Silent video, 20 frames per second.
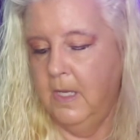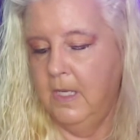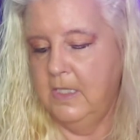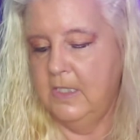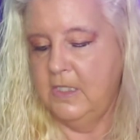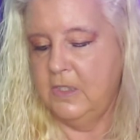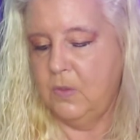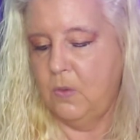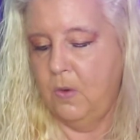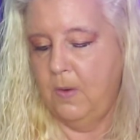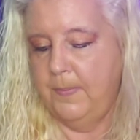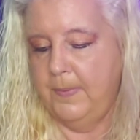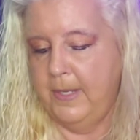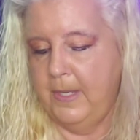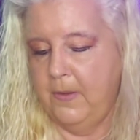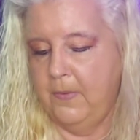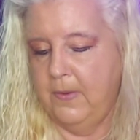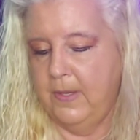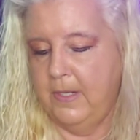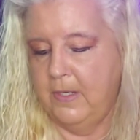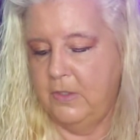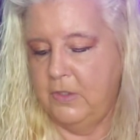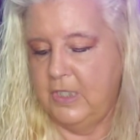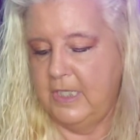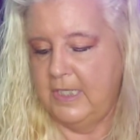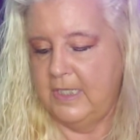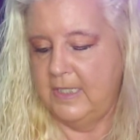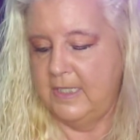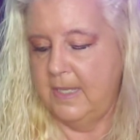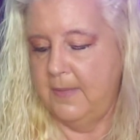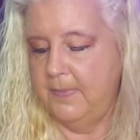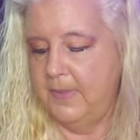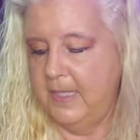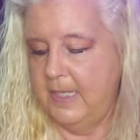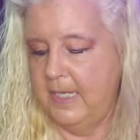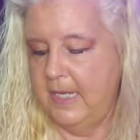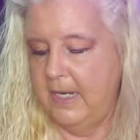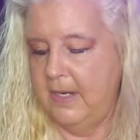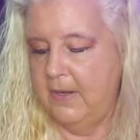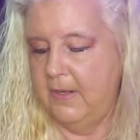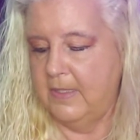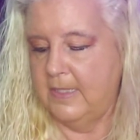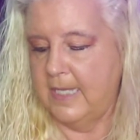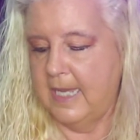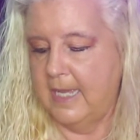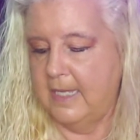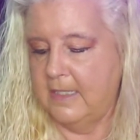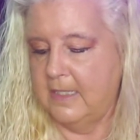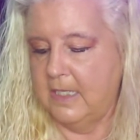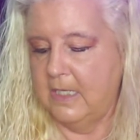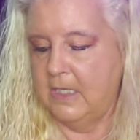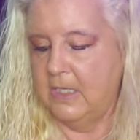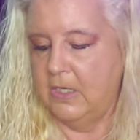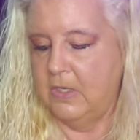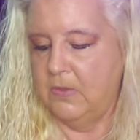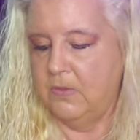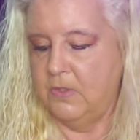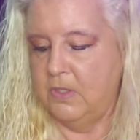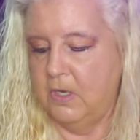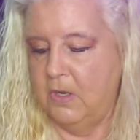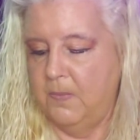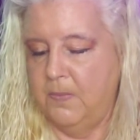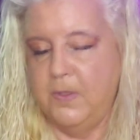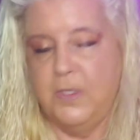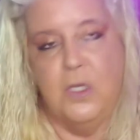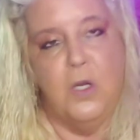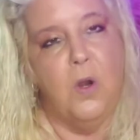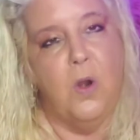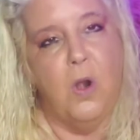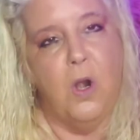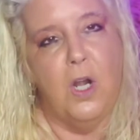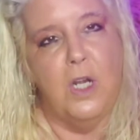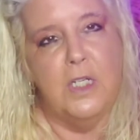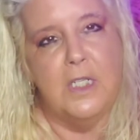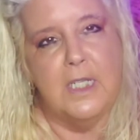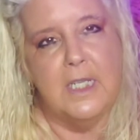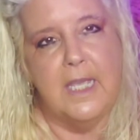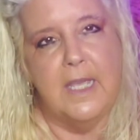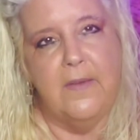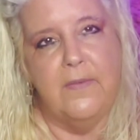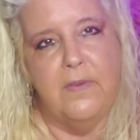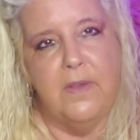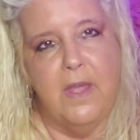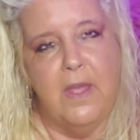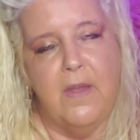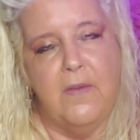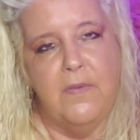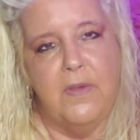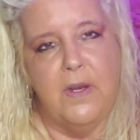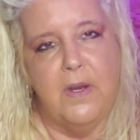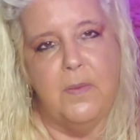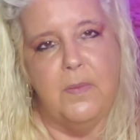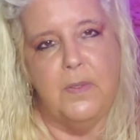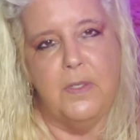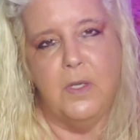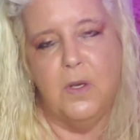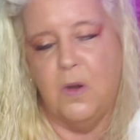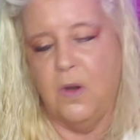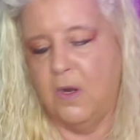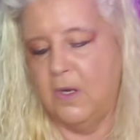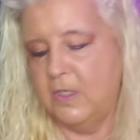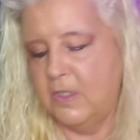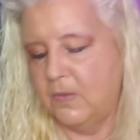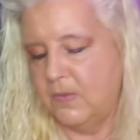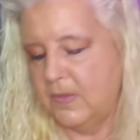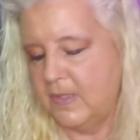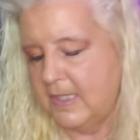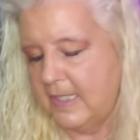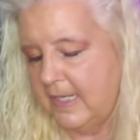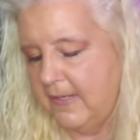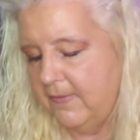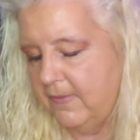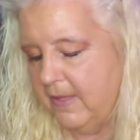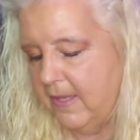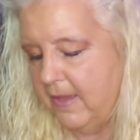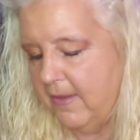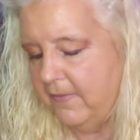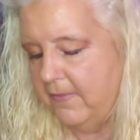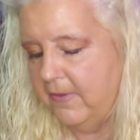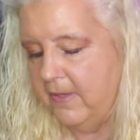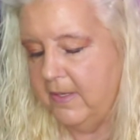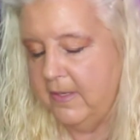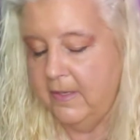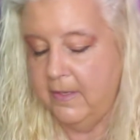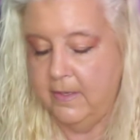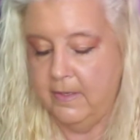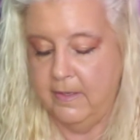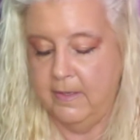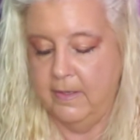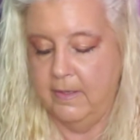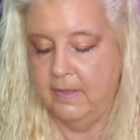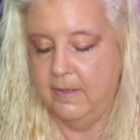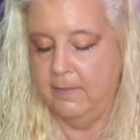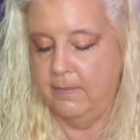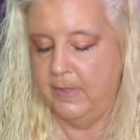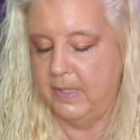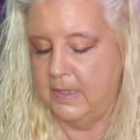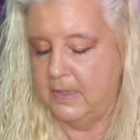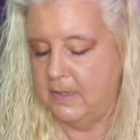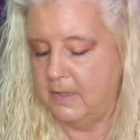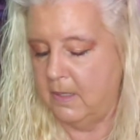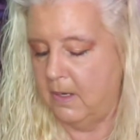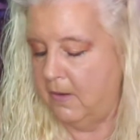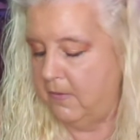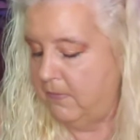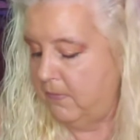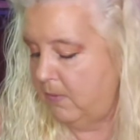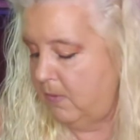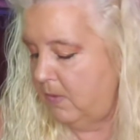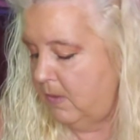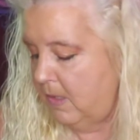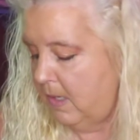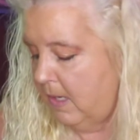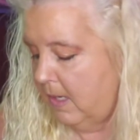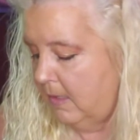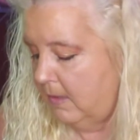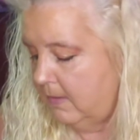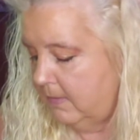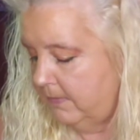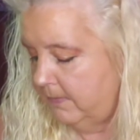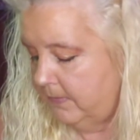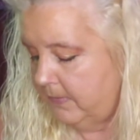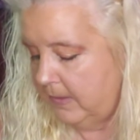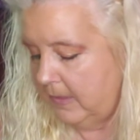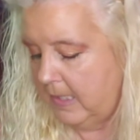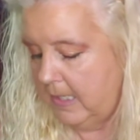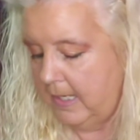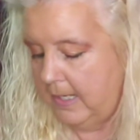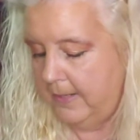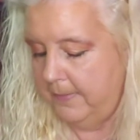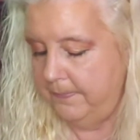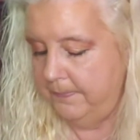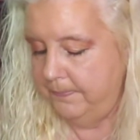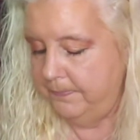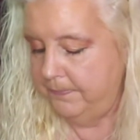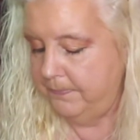Scorpio energy. Something here is asking you to open your heart to give love and open your heart to receive love, pissed off or not. Okay?